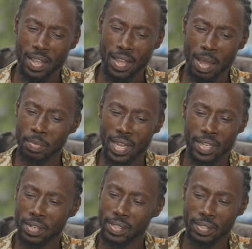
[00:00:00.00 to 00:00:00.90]
I'm not
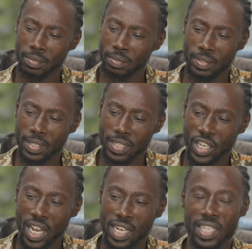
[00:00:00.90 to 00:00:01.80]
here to to
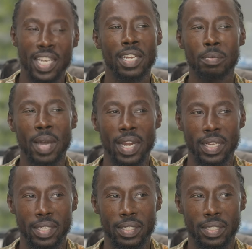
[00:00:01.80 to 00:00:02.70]
change
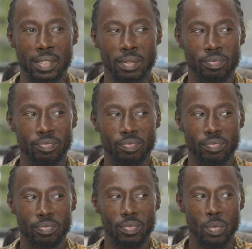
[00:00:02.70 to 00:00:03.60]
anybody's
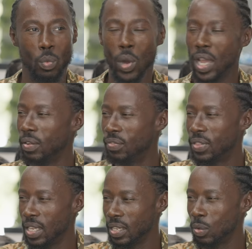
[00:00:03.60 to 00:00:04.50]
way of
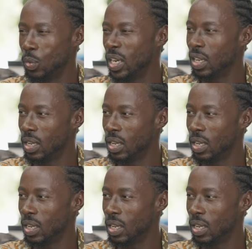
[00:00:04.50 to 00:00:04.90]
thinking when it